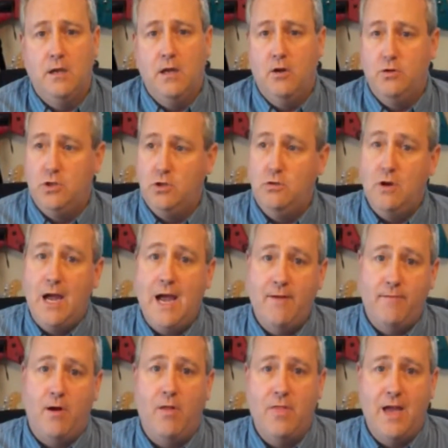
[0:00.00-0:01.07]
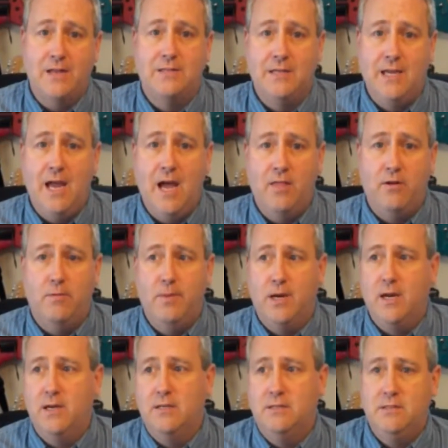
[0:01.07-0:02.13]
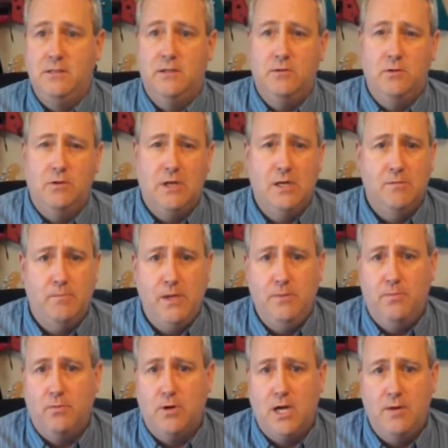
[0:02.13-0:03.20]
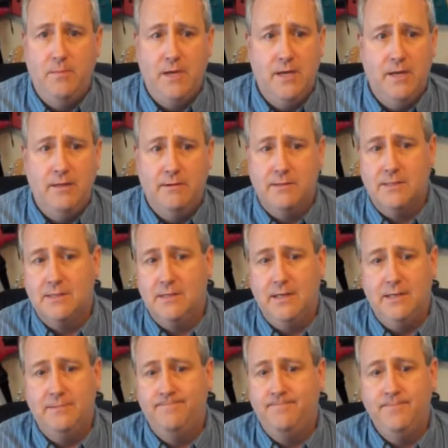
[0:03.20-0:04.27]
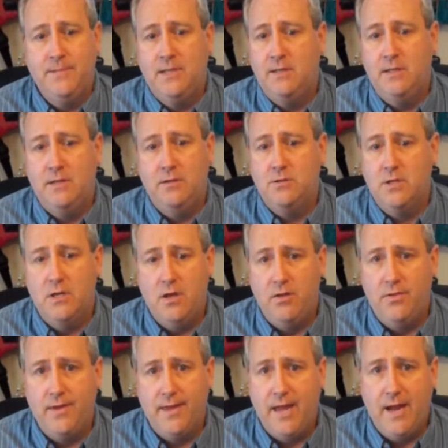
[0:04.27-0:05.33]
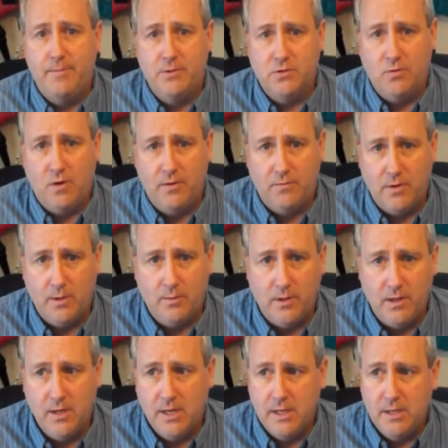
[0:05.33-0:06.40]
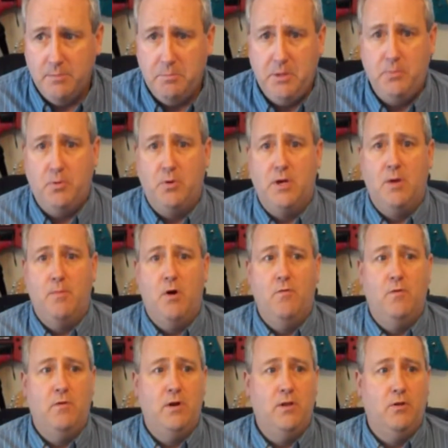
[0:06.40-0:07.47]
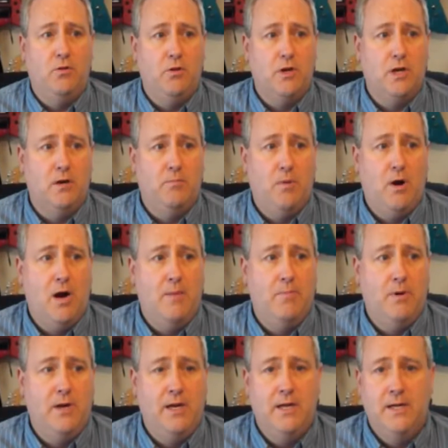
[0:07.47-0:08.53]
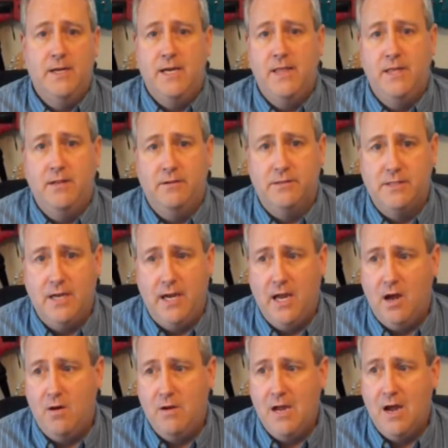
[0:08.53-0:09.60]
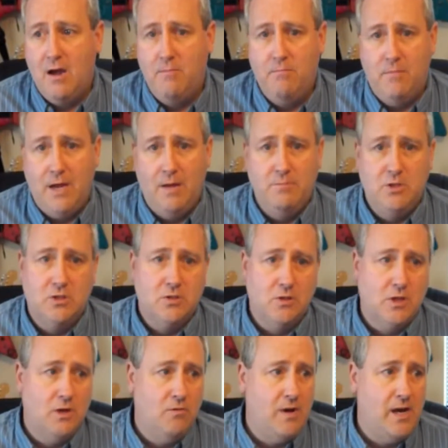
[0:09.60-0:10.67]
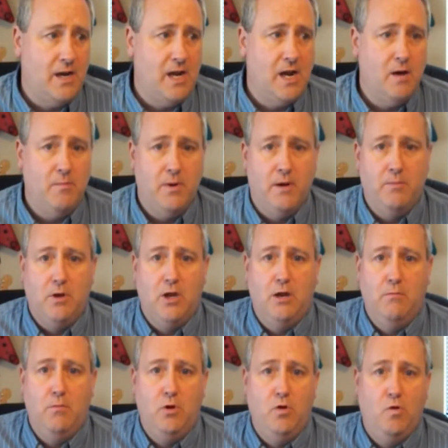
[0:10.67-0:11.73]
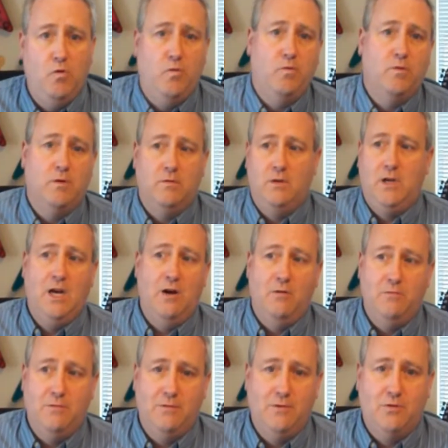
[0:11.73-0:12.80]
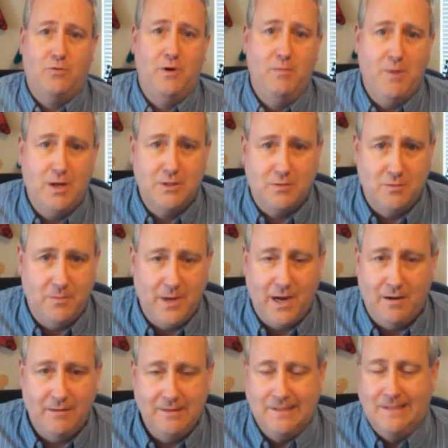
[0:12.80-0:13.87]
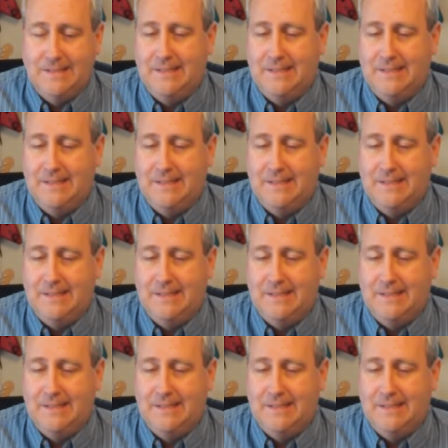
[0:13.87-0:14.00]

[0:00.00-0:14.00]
You know, do you have all that together? Because, you know, you get people come in and they'll, and here's another thing that happens quite frequently. People come over and they'll look at a property and then they'll tell you, oh yeah, I'm, I'm just looking right now, but I'm going to move, you know, three months from now.